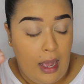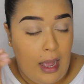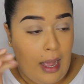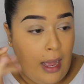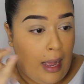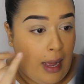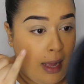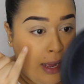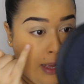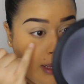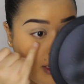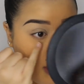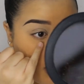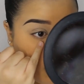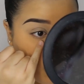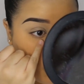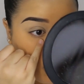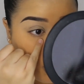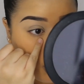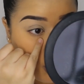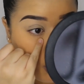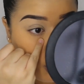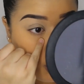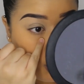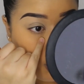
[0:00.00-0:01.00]

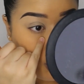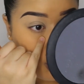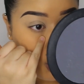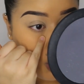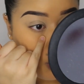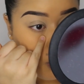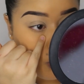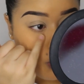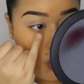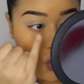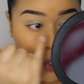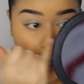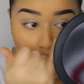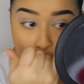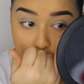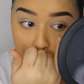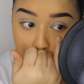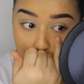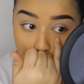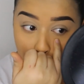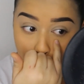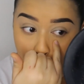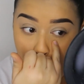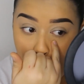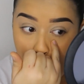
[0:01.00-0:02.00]
I don't
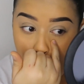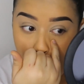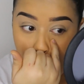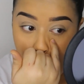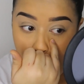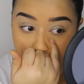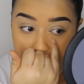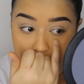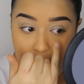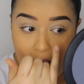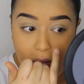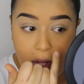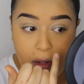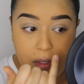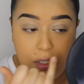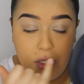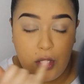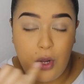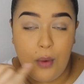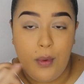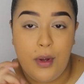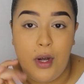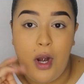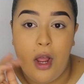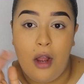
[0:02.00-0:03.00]
know what the hell is
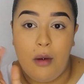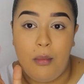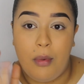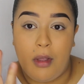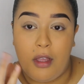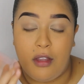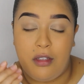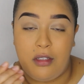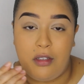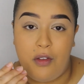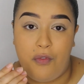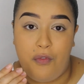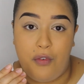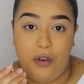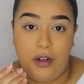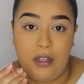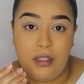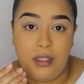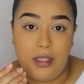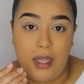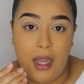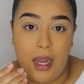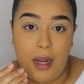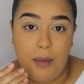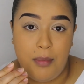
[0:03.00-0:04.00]
going on, because the
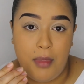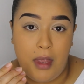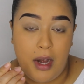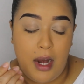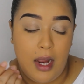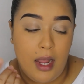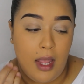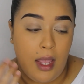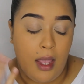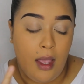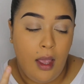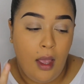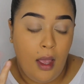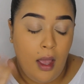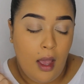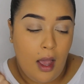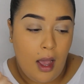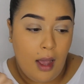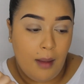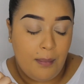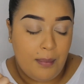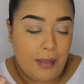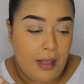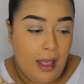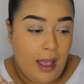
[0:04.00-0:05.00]
first time that I
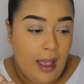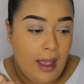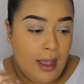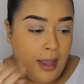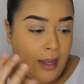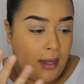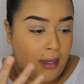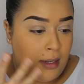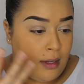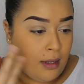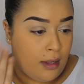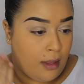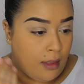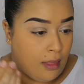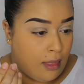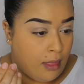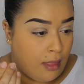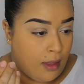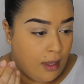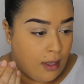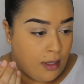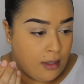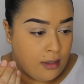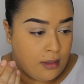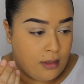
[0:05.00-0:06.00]
applied
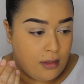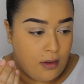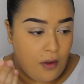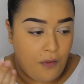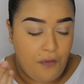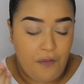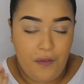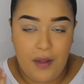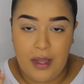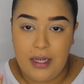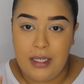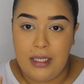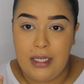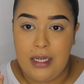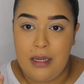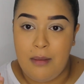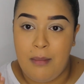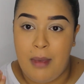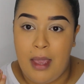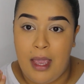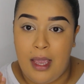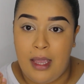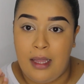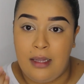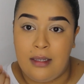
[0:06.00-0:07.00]
this Fenty
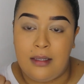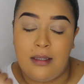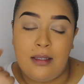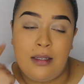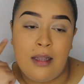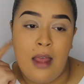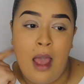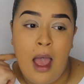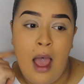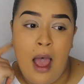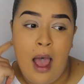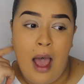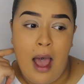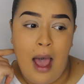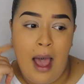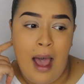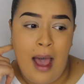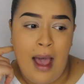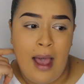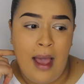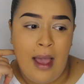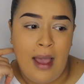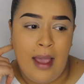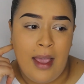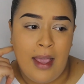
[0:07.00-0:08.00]
base,
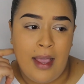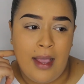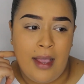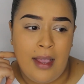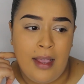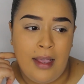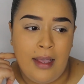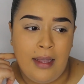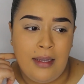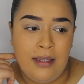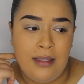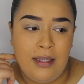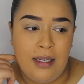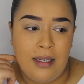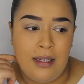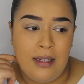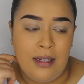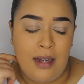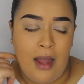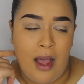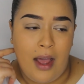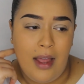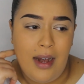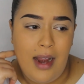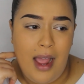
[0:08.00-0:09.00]
I did
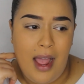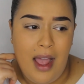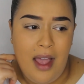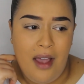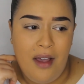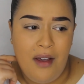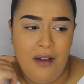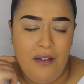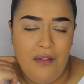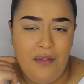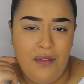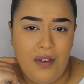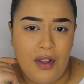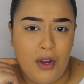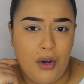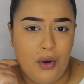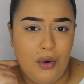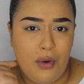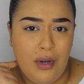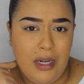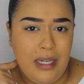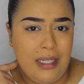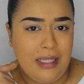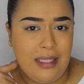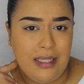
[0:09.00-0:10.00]
not have
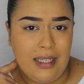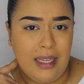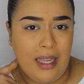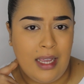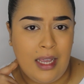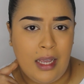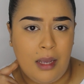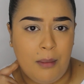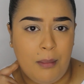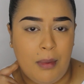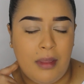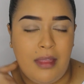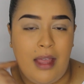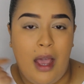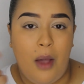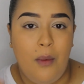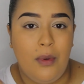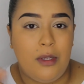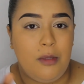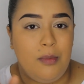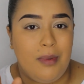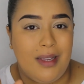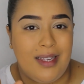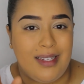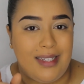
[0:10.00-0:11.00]
creasing, but that
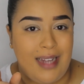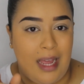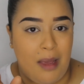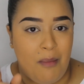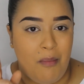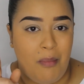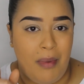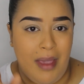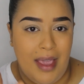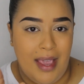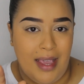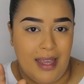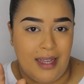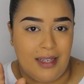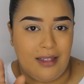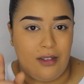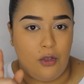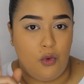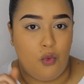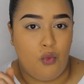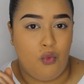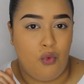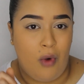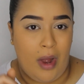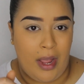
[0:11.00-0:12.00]
was because I
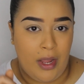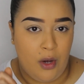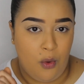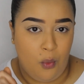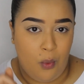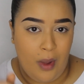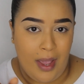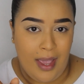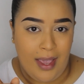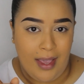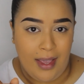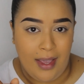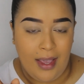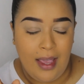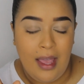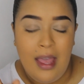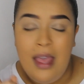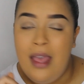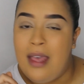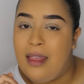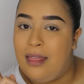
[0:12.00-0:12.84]
baked right away.